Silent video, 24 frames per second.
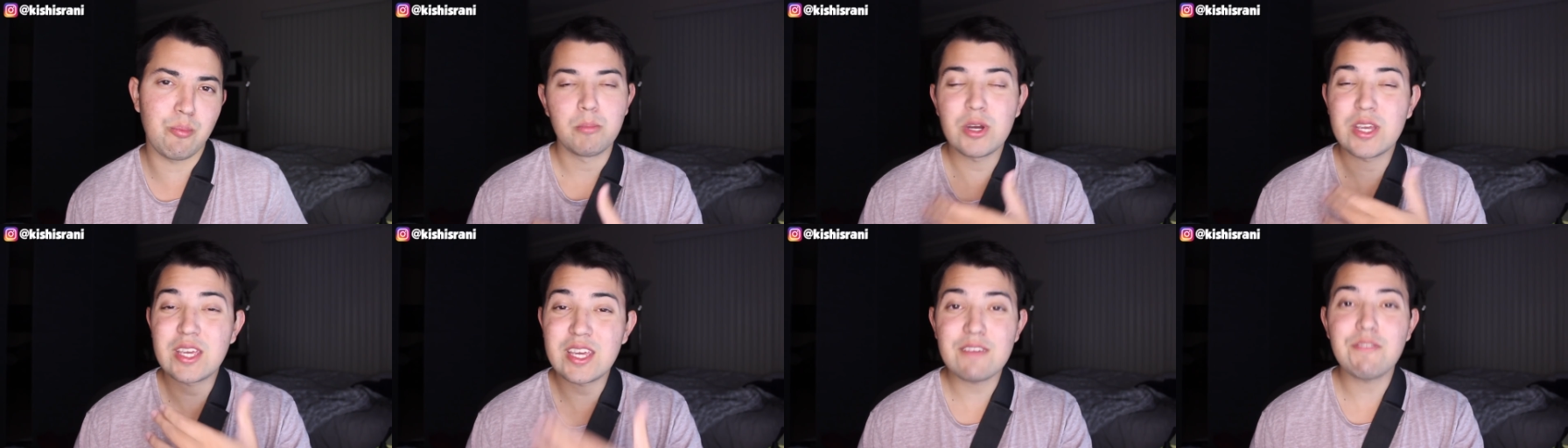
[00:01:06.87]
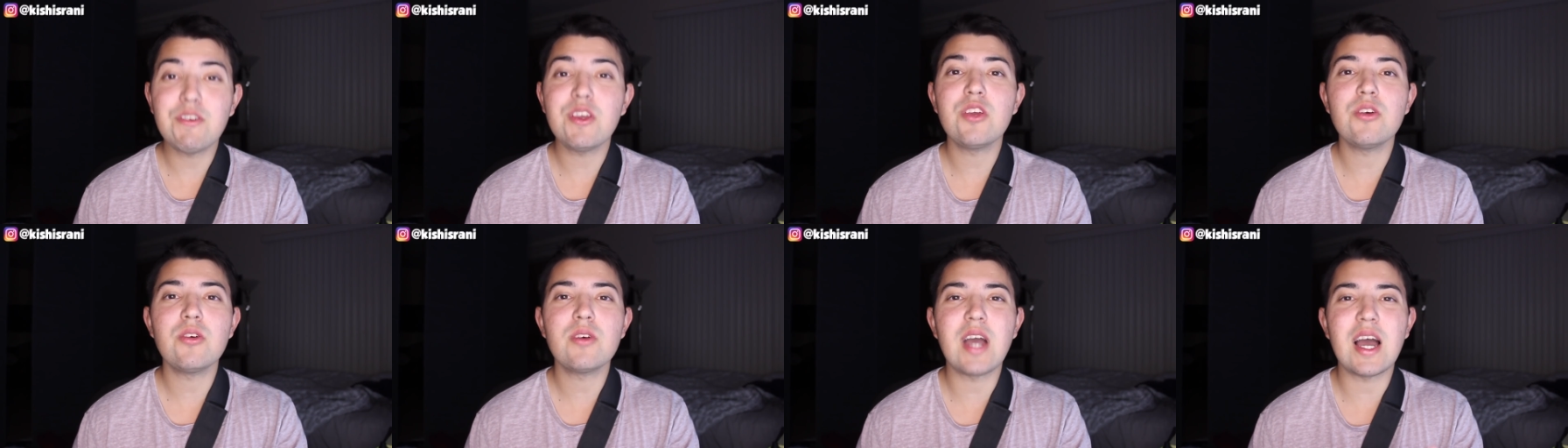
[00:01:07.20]
but
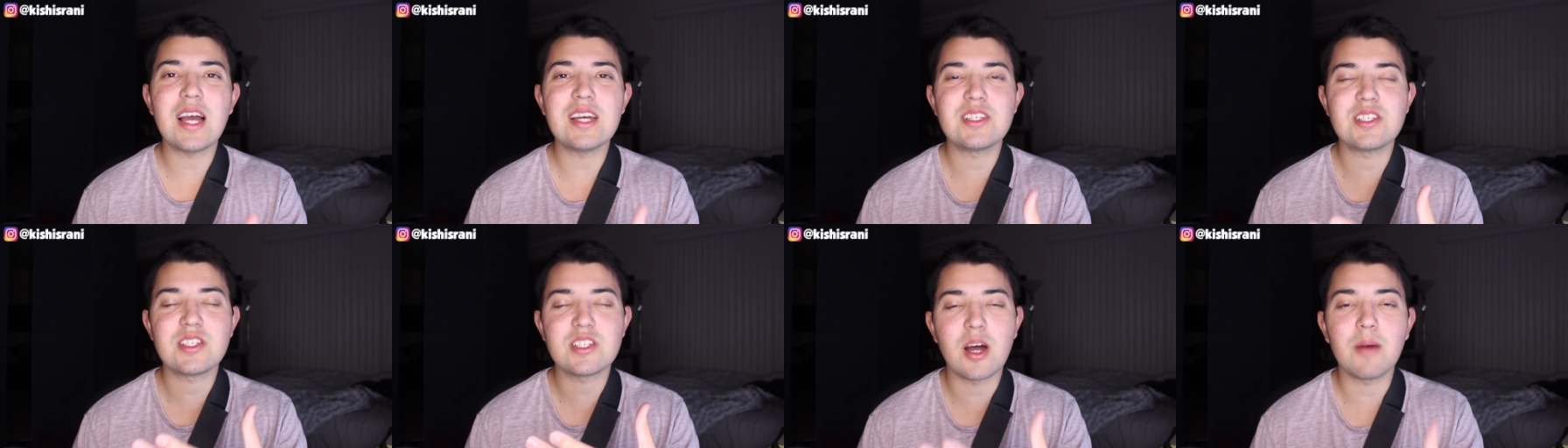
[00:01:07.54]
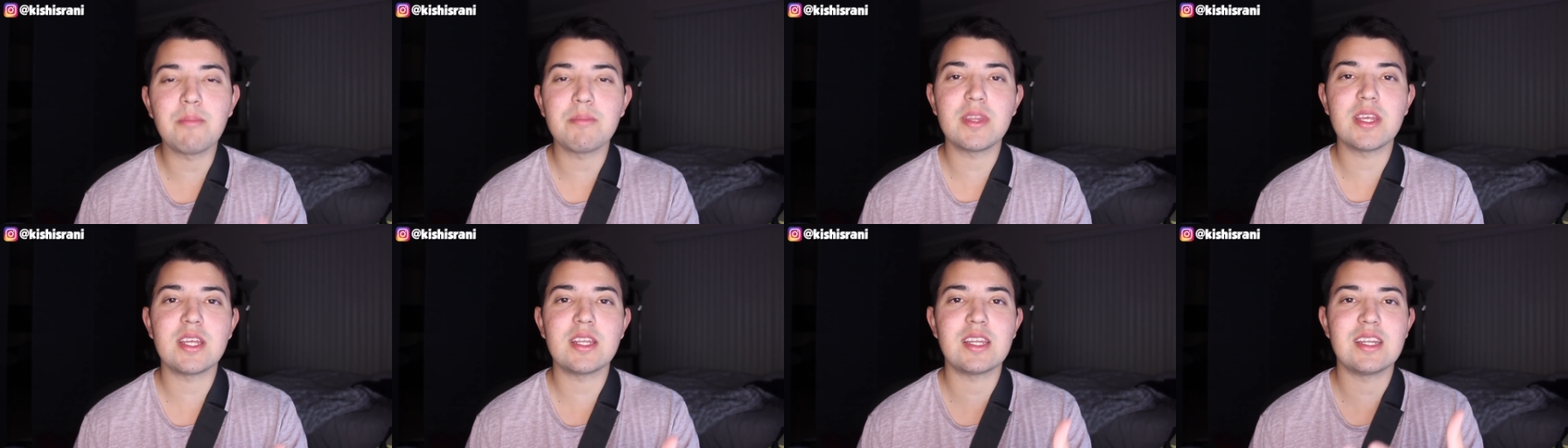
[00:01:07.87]
giving you guys
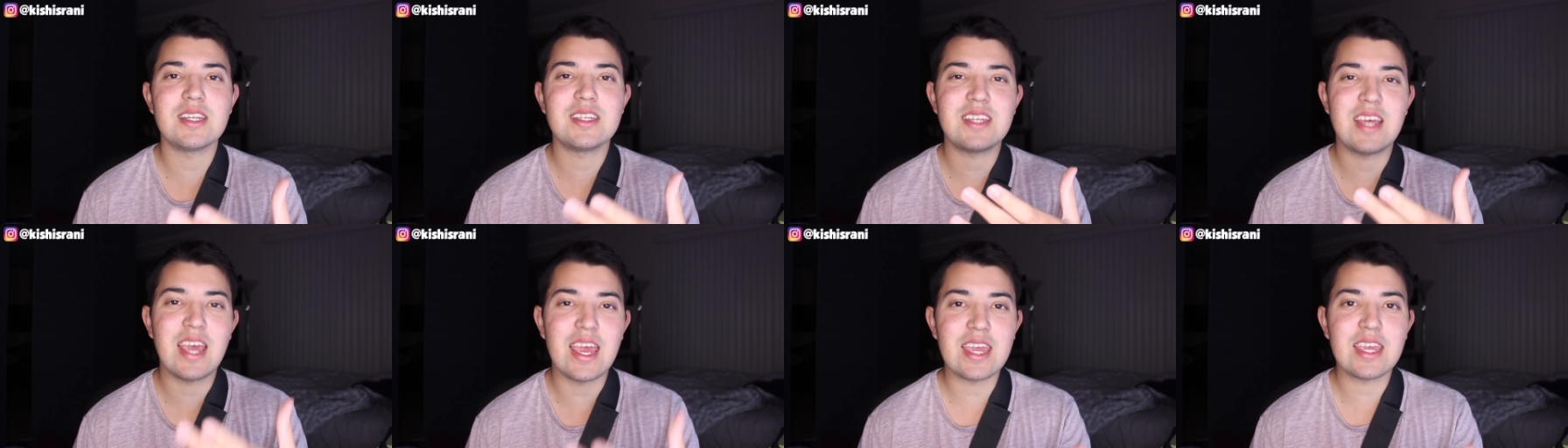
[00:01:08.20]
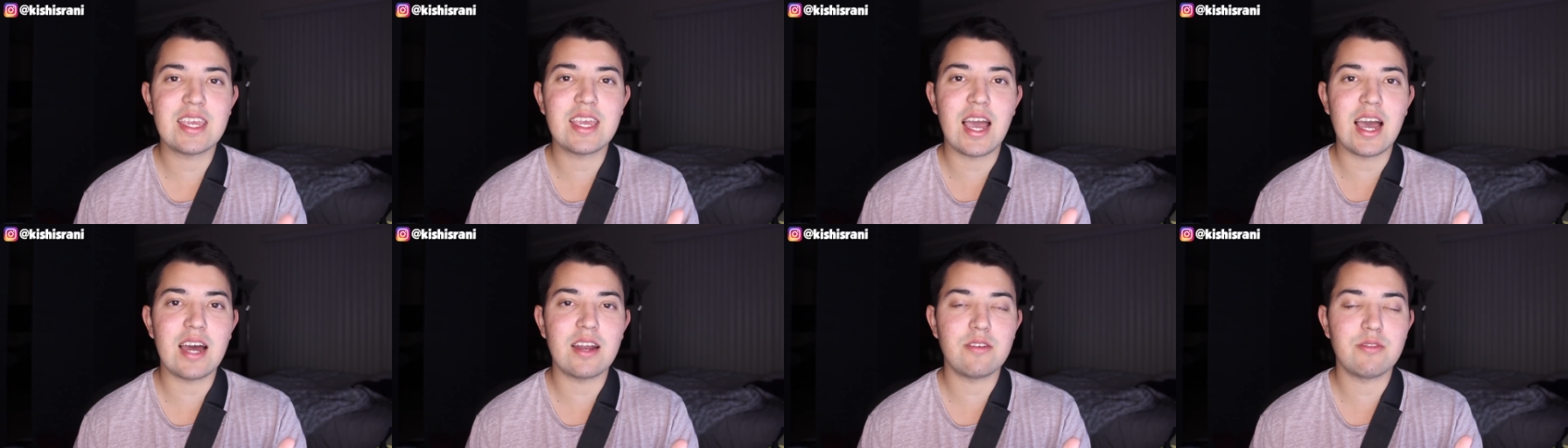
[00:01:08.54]
something to
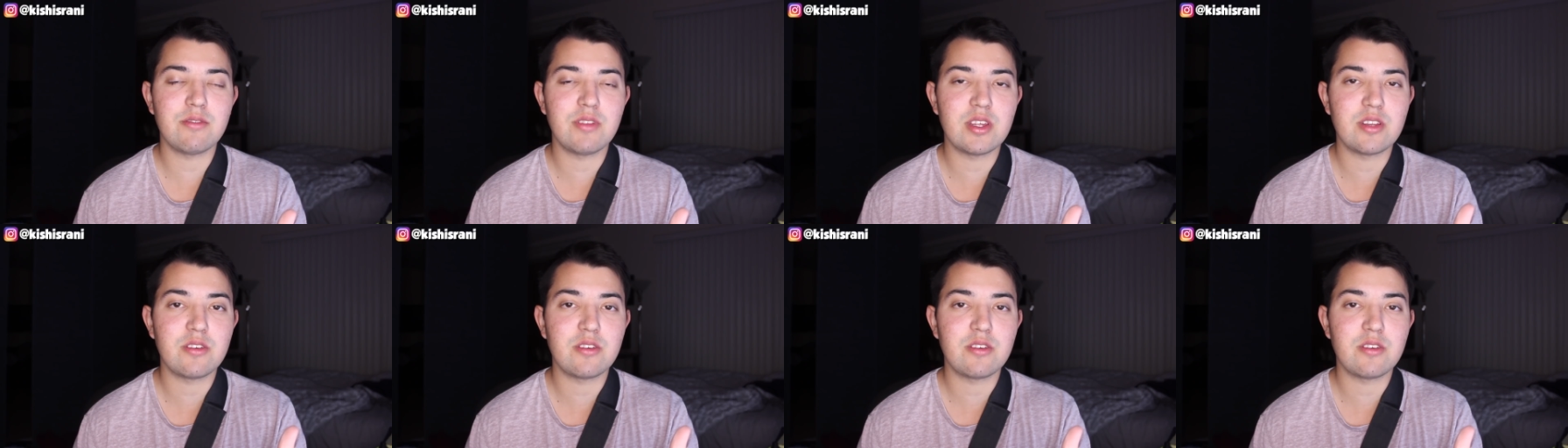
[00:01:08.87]
take out of